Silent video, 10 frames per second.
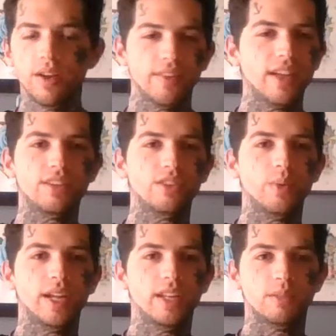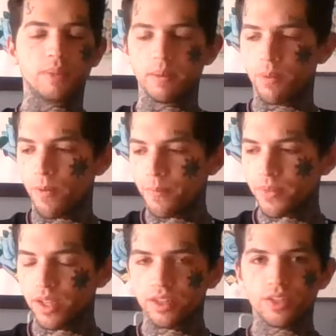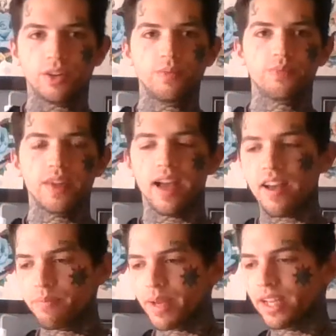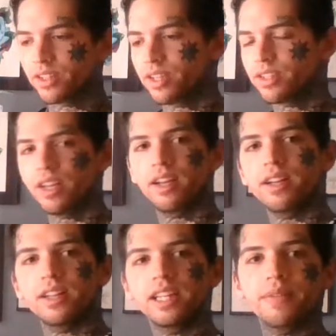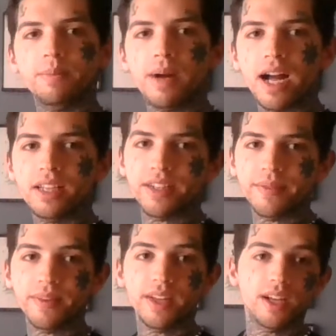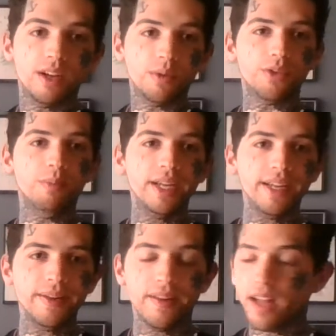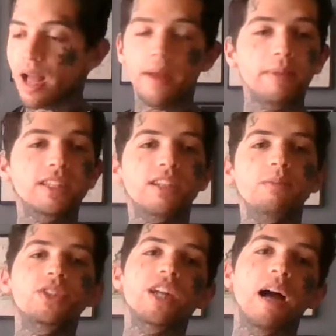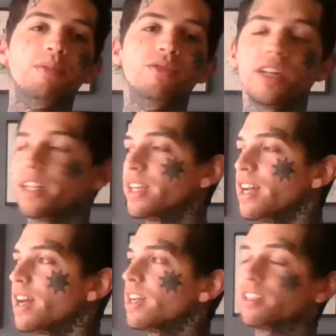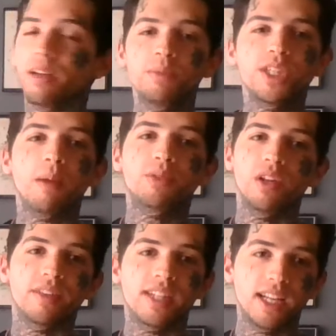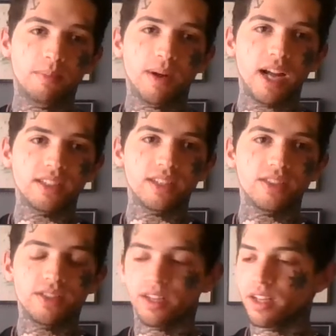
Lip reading: That's just the way it is, people. So have patience. Leave a deposit. With me, I mean, some shops don't even take deposits.